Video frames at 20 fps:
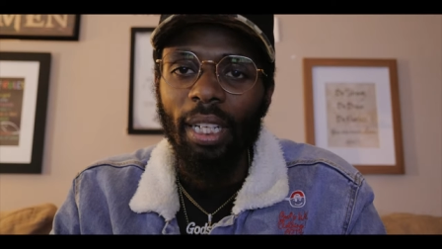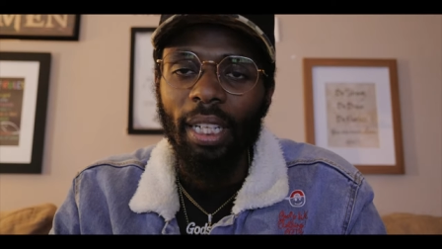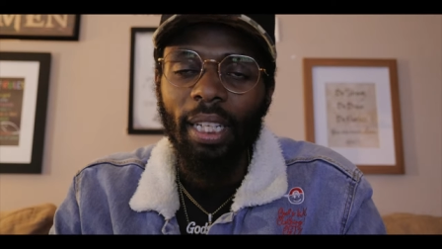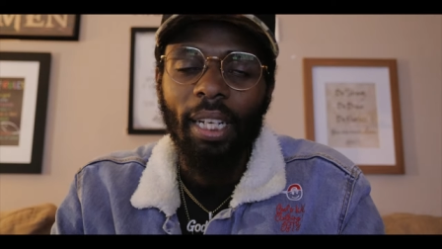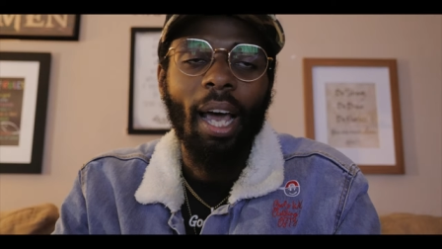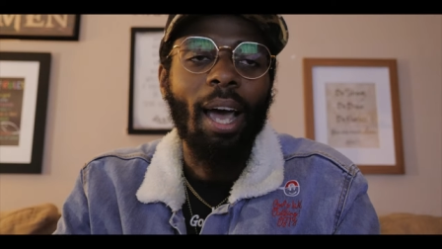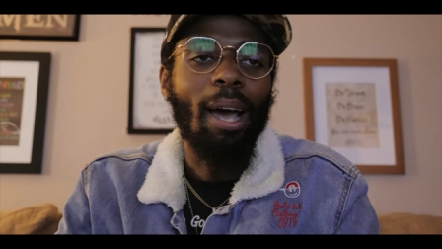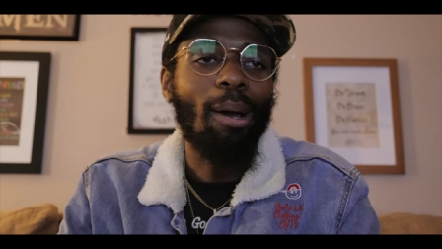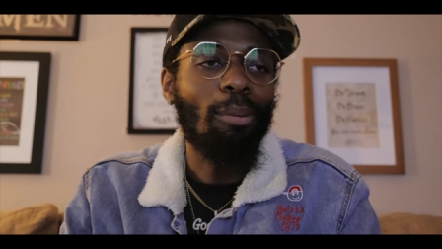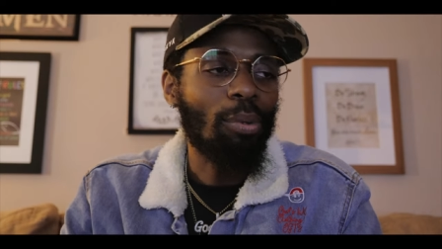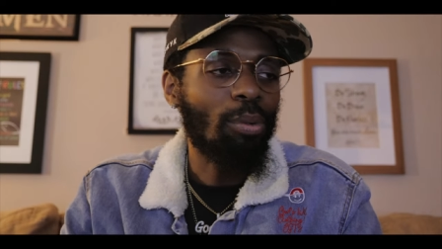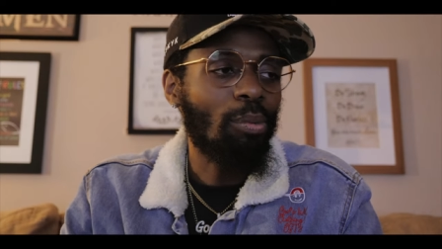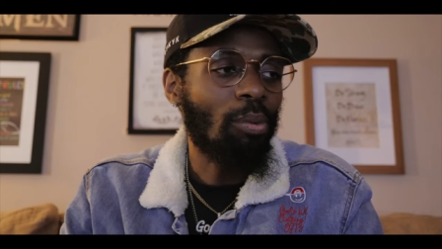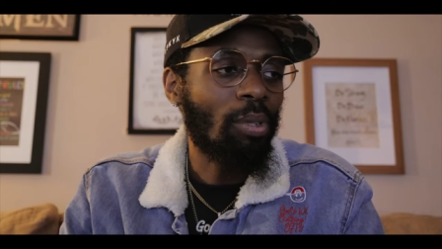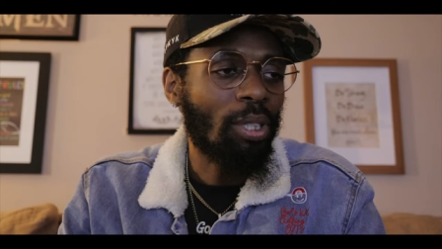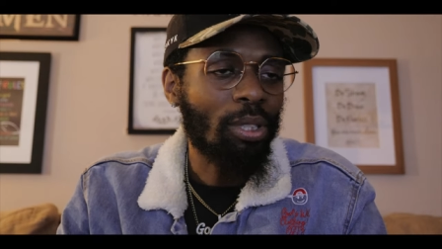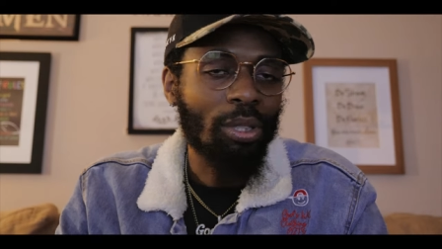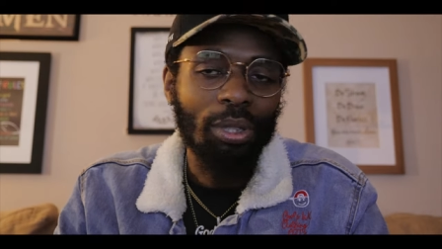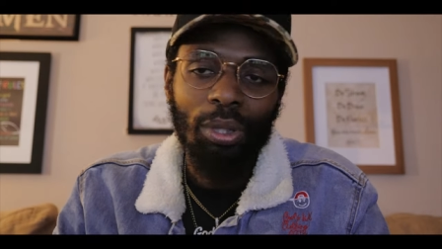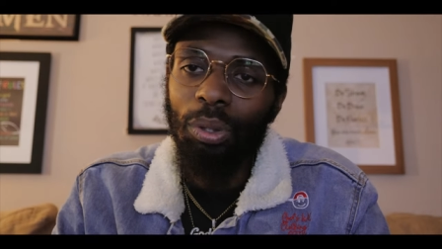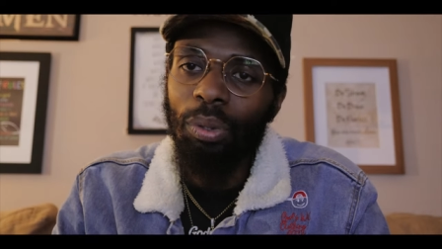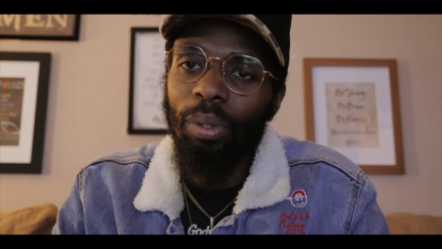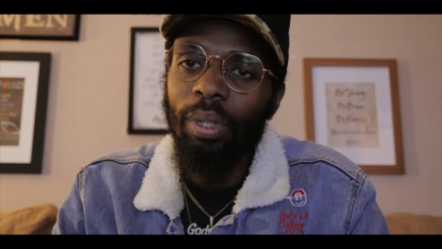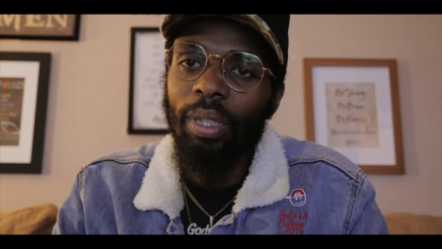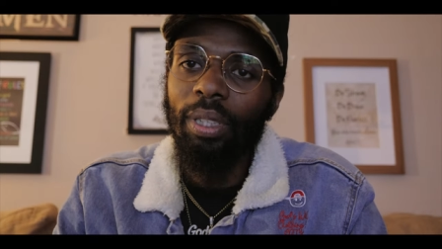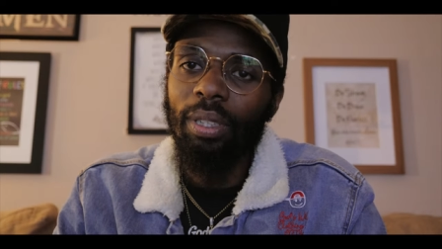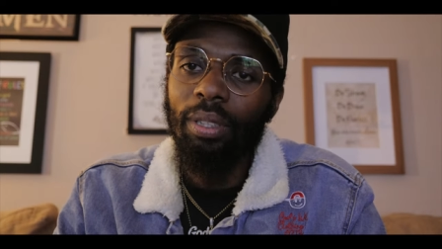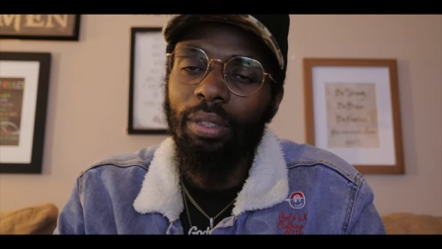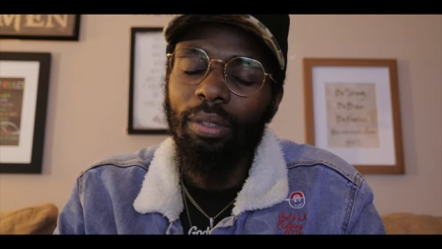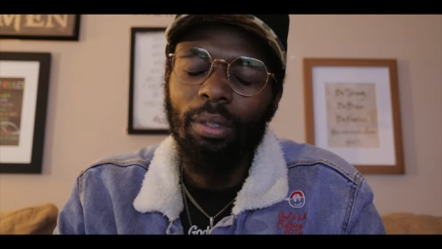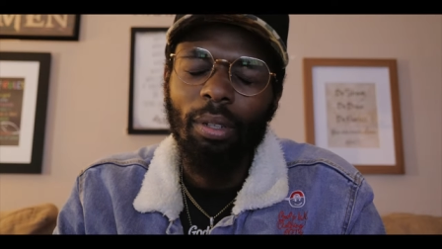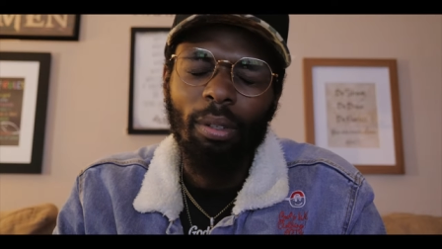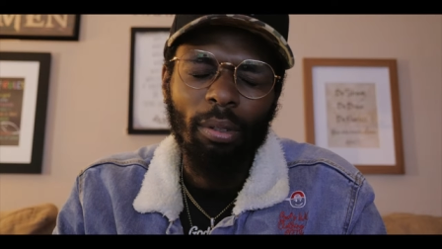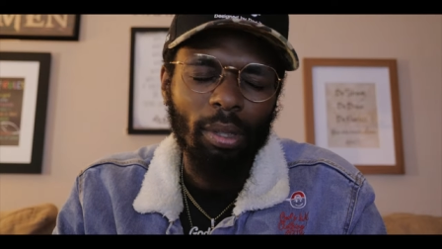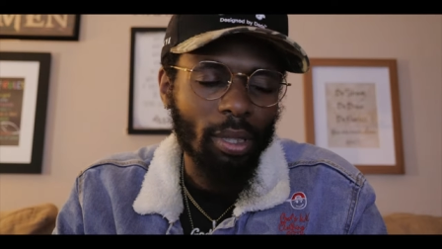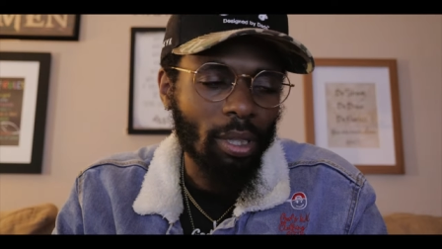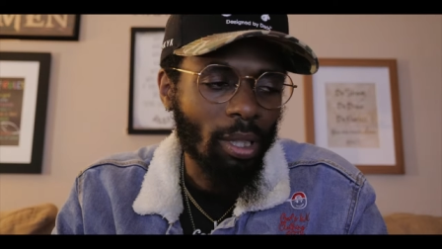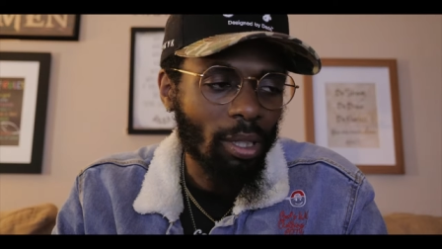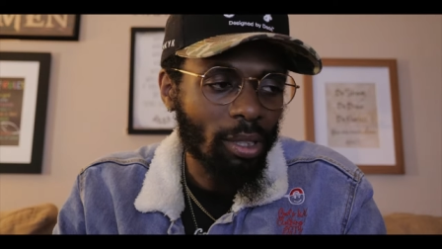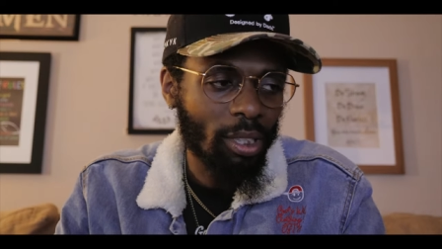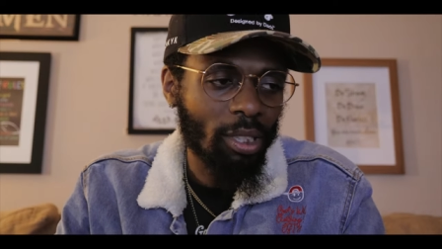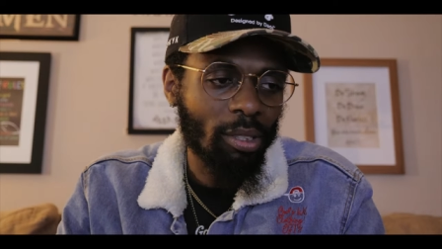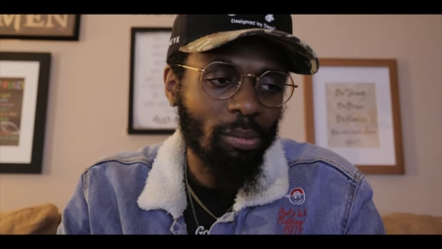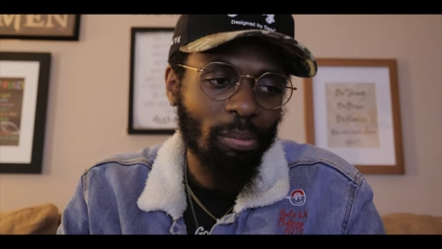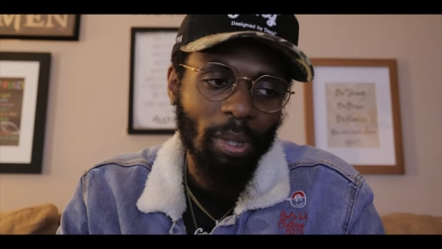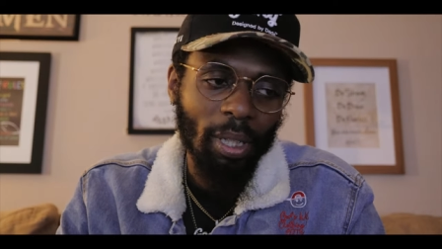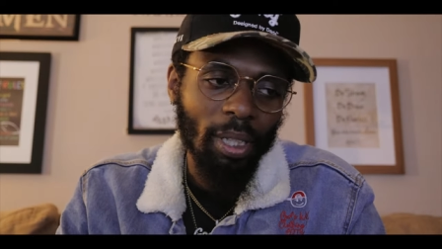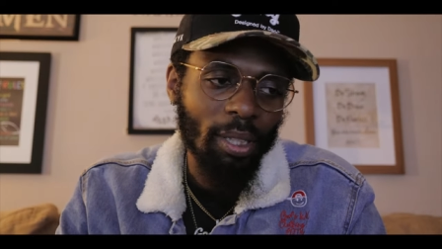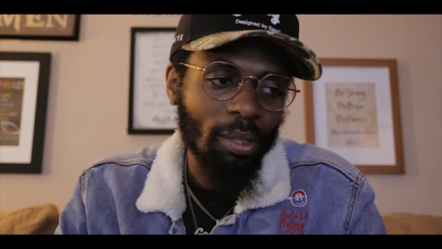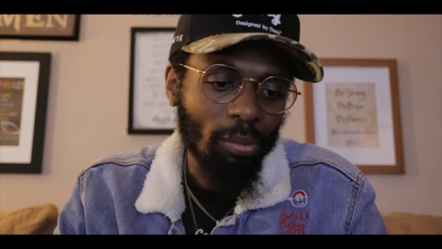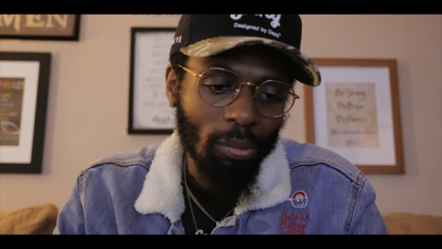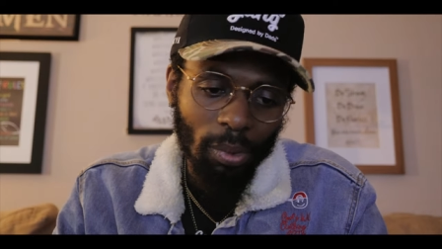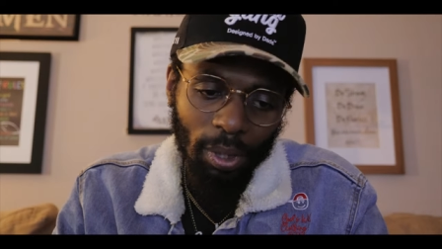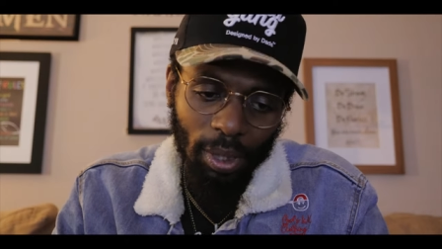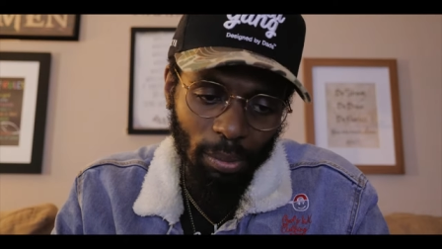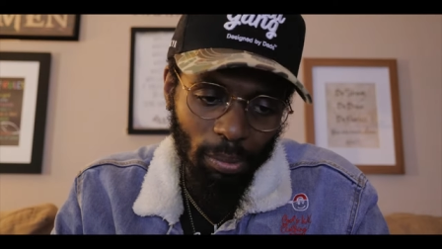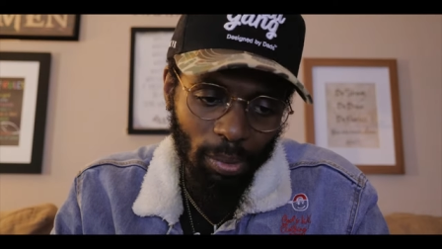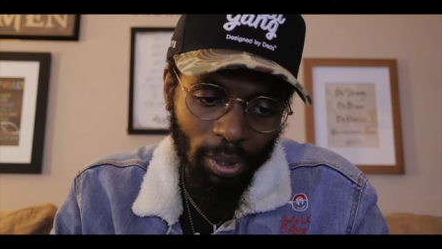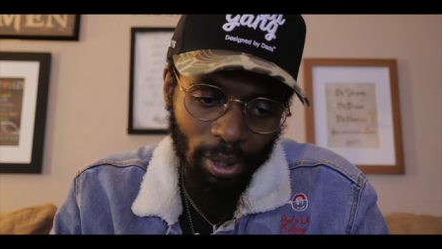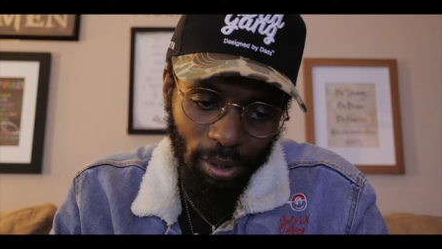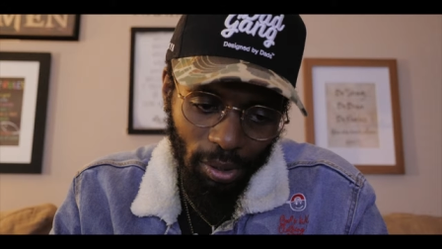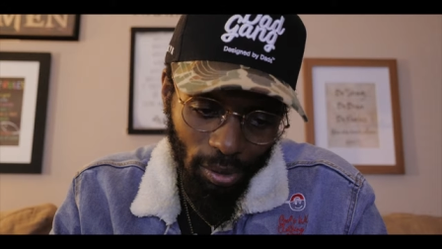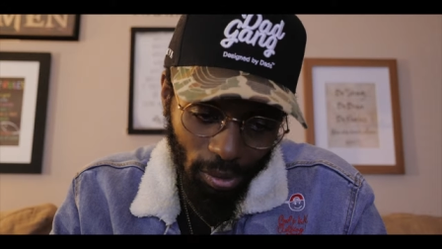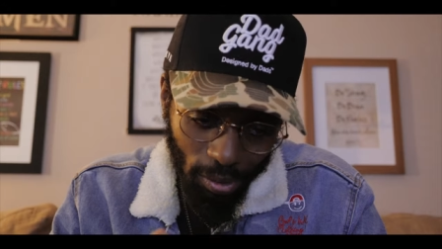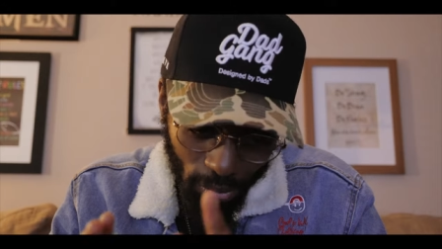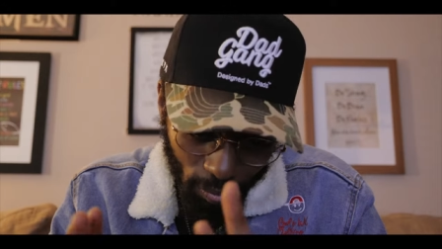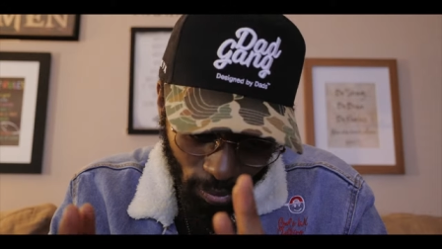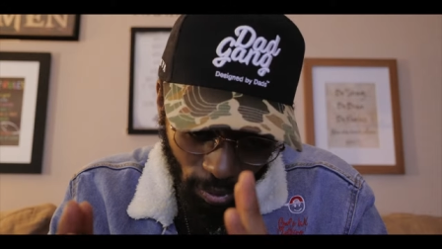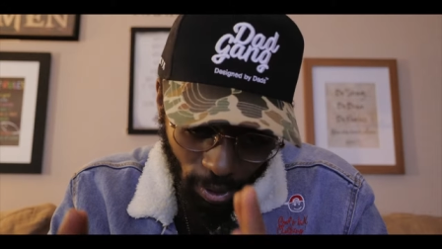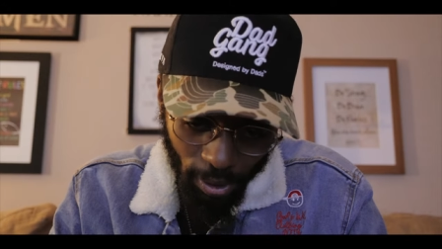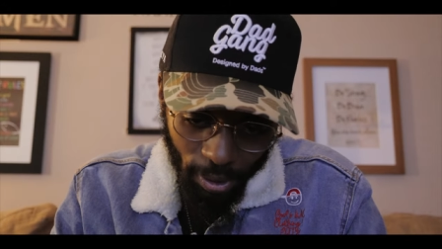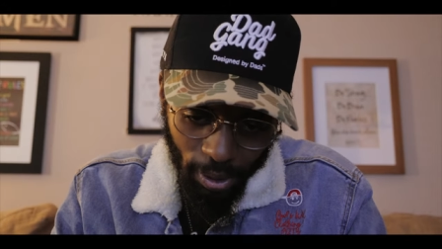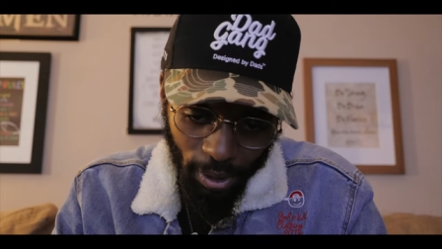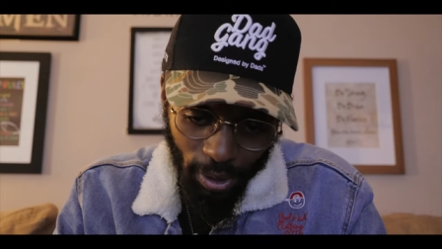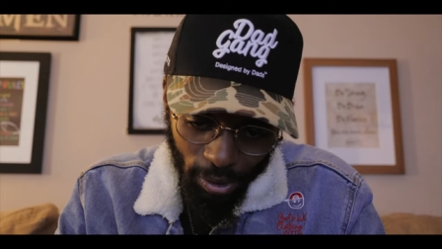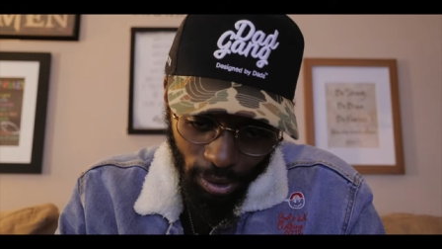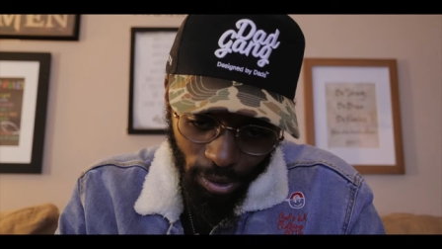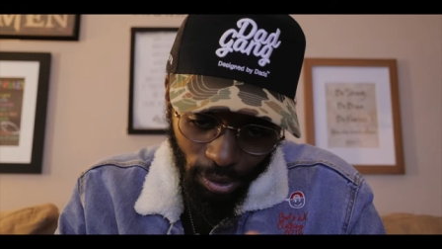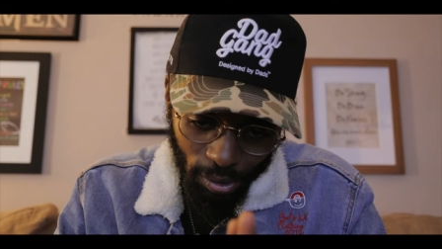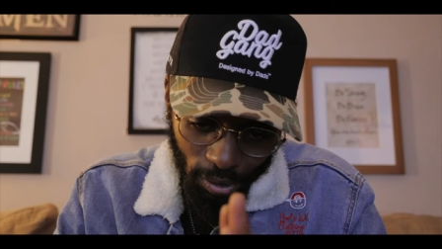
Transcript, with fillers: and how we want to do it, you know. And us as men, we can be very